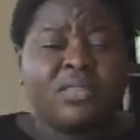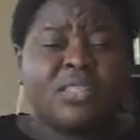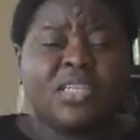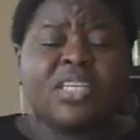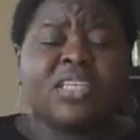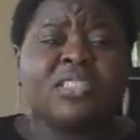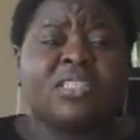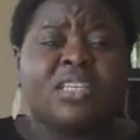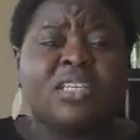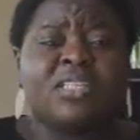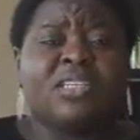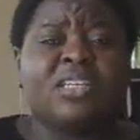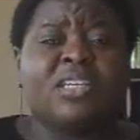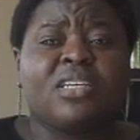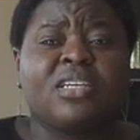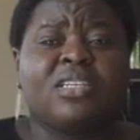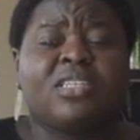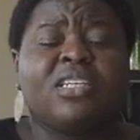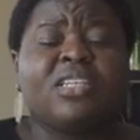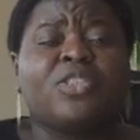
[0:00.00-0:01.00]

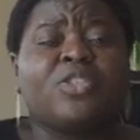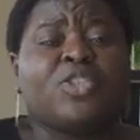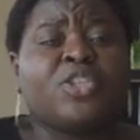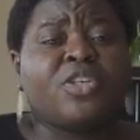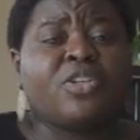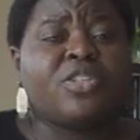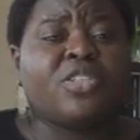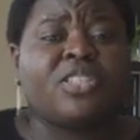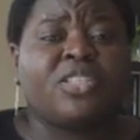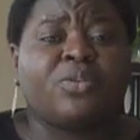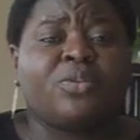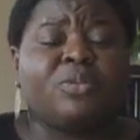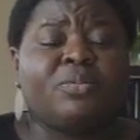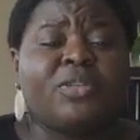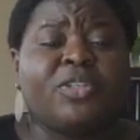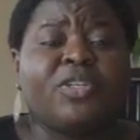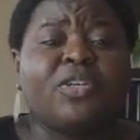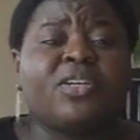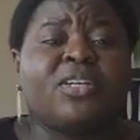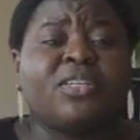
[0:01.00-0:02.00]
in church there would
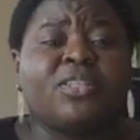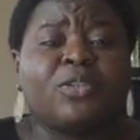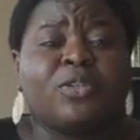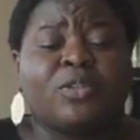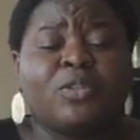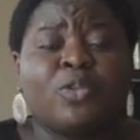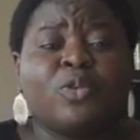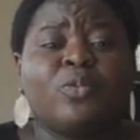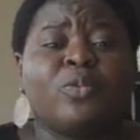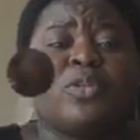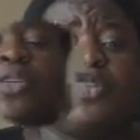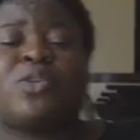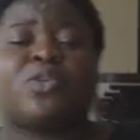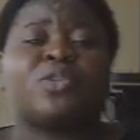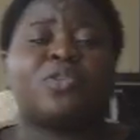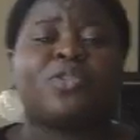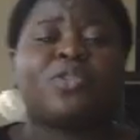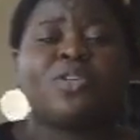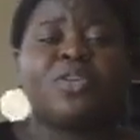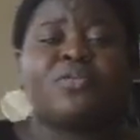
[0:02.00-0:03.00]
be young adults who want to
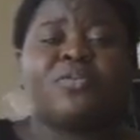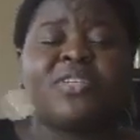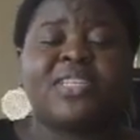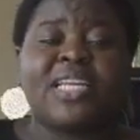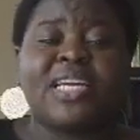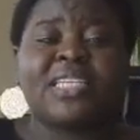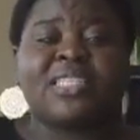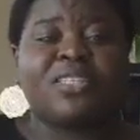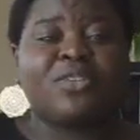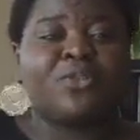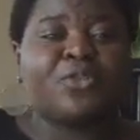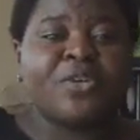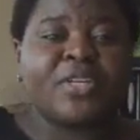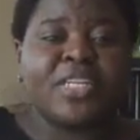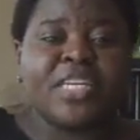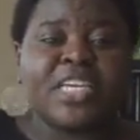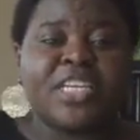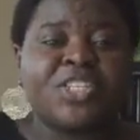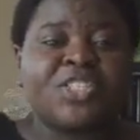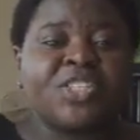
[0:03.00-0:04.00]
go serve in like
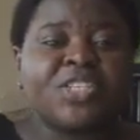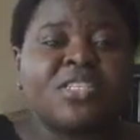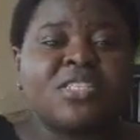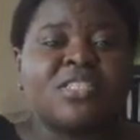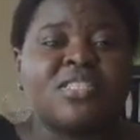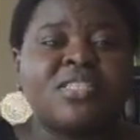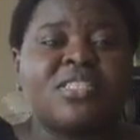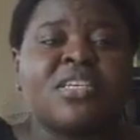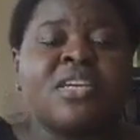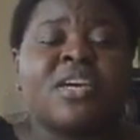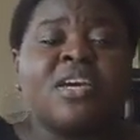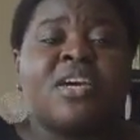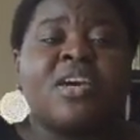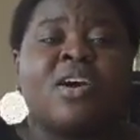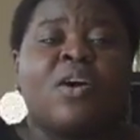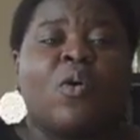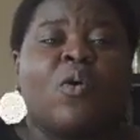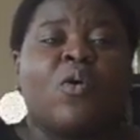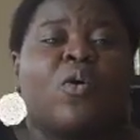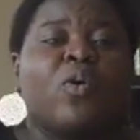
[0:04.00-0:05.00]
different nations,
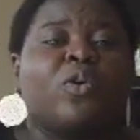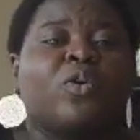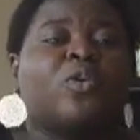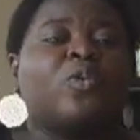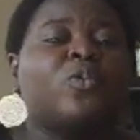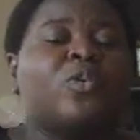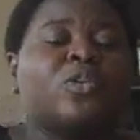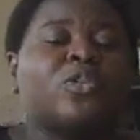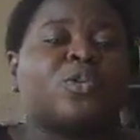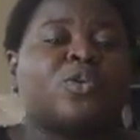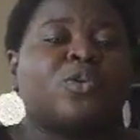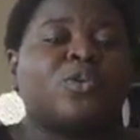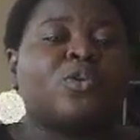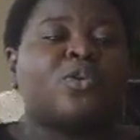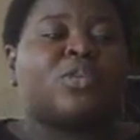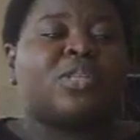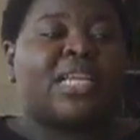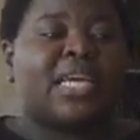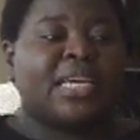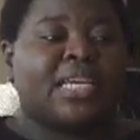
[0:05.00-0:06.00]
or who want to
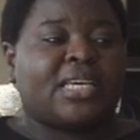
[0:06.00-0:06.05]
go